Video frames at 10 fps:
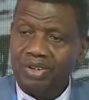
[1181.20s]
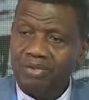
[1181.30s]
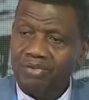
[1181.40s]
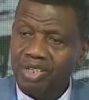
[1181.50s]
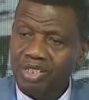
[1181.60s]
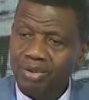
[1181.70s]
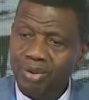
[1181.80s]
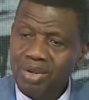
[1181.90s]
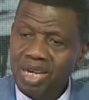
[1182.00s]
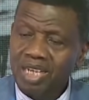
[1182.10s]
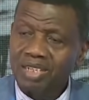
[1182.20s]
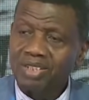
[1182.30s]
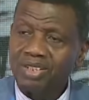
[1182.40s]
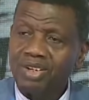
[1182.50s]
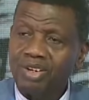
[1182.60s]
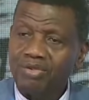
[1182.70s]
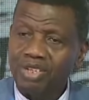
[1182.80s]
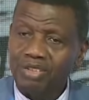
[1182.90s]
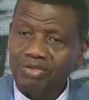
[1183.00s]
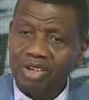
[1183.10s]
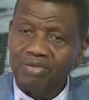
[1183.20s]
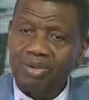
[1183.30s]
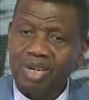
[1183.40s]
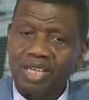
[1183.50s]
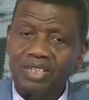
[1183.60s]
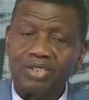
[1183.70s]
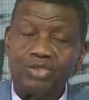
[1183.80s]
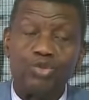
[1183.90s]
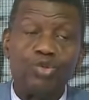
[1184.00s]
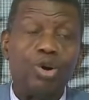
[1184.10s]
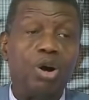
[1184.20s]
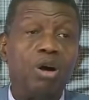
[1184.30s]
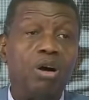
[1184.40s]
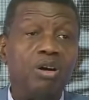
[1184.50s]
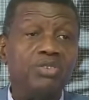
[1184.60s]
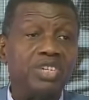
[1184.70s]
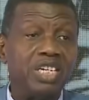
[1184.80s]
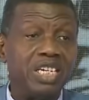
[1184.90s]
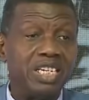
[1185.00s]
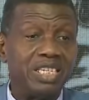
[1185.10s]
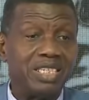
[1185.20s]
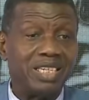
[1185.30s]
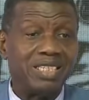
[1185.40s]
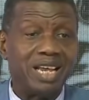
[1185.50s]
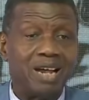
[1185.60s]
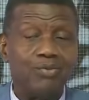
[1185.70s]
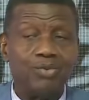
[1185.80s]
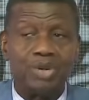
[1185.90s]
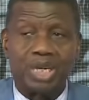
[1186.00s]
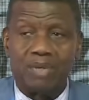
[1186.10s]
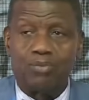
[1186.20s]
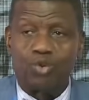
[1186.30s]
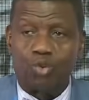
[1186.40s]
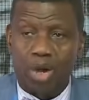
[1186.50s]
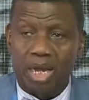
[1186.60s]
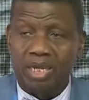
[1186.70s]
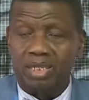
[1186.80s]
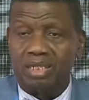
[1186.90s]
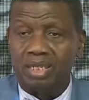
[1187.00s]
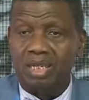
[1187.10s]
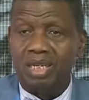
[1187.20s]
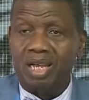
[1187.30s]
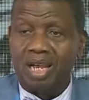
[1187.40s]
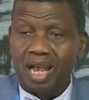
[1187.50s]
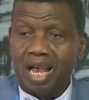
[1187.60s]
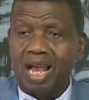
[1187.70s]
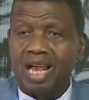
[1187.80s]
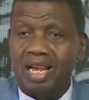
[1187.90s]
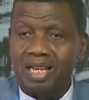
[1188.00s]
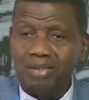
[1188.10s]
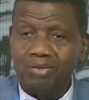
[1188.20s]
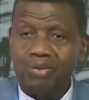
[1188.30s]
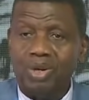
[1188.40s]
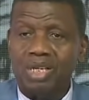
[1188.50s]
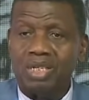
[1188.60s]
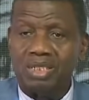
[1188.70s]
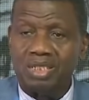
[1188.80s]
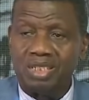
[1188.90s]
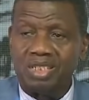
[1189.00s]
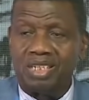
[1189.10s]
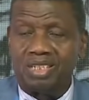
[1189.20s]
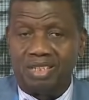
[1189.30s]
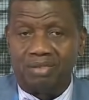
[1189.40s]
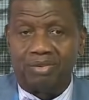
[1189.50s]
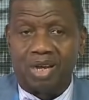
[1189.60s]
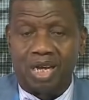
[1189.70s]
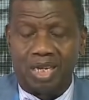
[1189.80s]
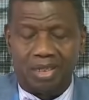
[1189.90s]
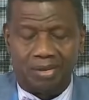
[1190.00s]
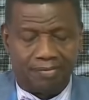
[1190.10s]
of his goodness, of his faithfulness to all generations. Say, I won't keep quiet. I will testify.